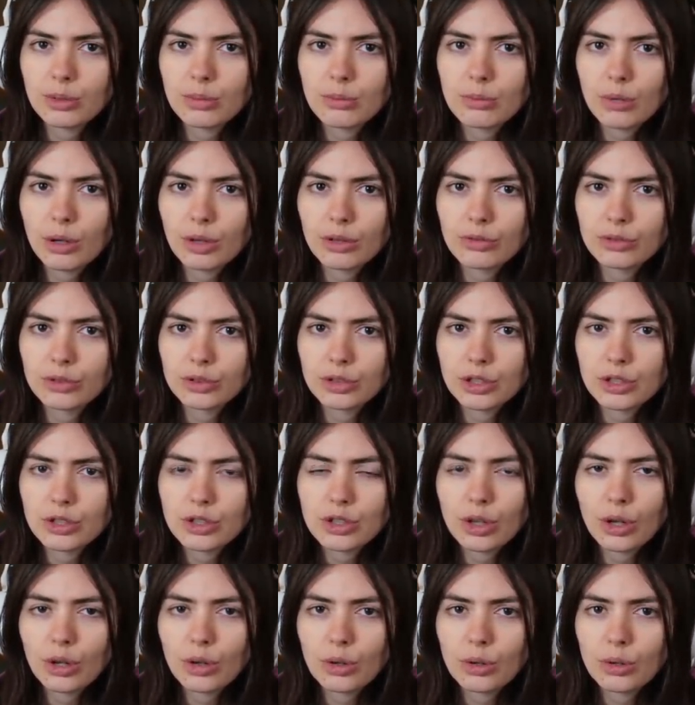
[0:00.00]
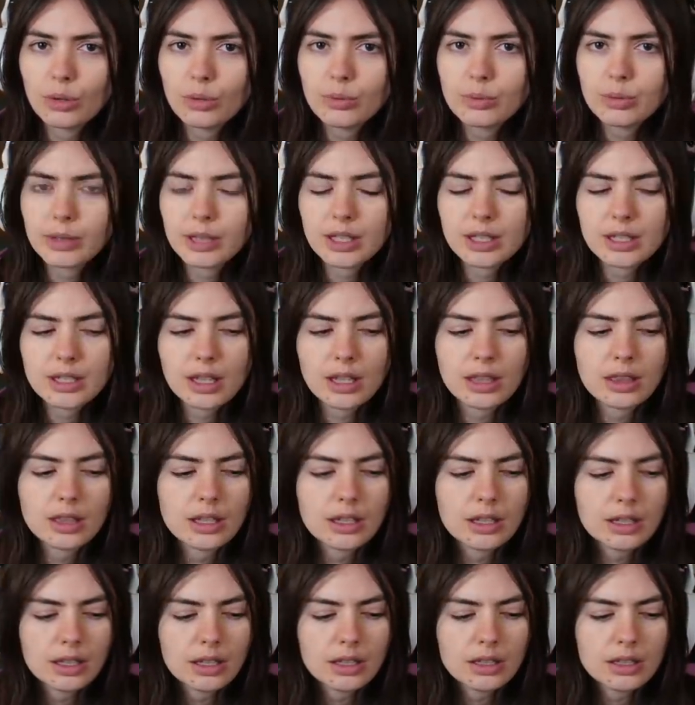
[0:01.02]
Marvel to go because I
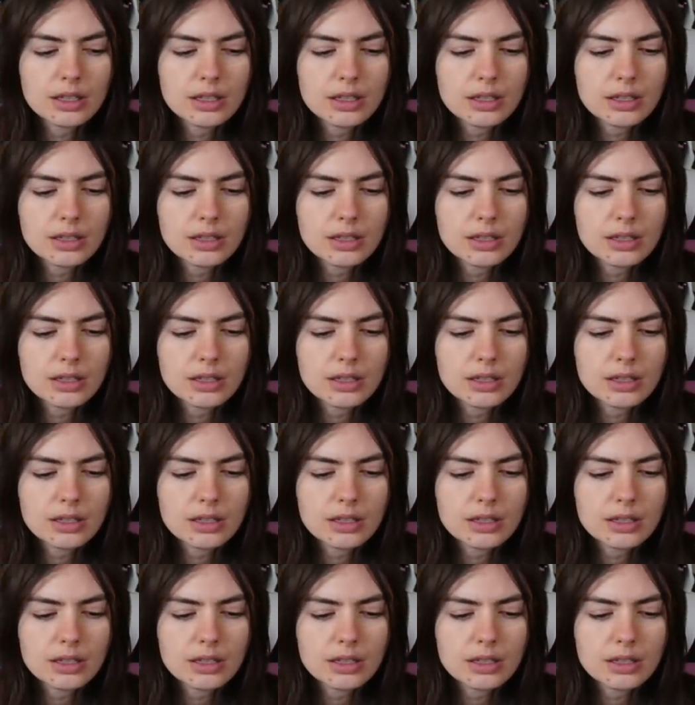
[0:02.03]
think it